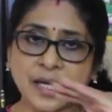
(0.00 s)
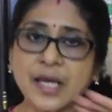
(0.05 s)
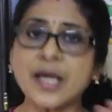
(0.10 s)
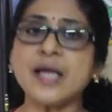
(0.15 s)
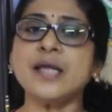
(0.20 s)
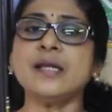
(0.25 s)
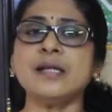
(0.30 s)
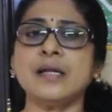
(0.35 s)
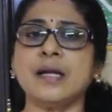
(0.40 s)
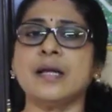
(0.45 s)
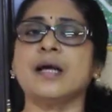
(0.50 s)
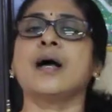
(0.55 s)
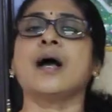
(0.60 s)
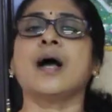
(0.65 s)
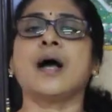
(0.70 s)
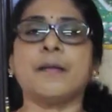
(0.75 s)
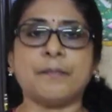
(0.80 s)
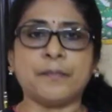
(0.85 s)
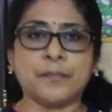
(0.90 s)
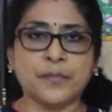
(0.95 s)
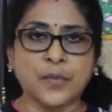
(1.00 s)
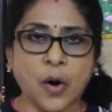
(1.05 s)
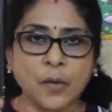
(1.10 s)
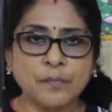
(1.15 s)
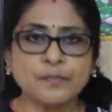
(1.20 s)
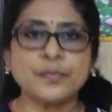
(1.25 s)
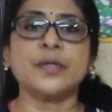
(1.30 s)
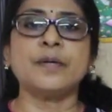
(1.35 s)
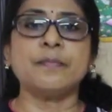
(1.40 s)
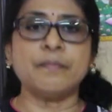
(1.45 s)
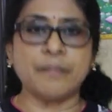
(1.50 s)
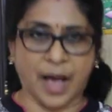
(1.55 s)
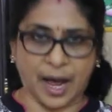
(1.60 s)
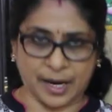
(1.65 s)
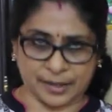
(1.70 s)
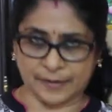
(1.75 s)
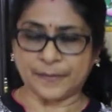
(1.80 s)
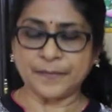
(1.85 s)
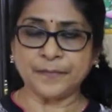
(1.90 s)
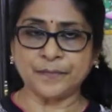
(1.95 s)
in proper
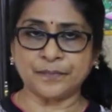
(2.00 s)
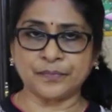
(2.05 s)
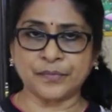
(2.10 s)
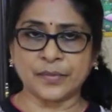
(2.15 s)
manner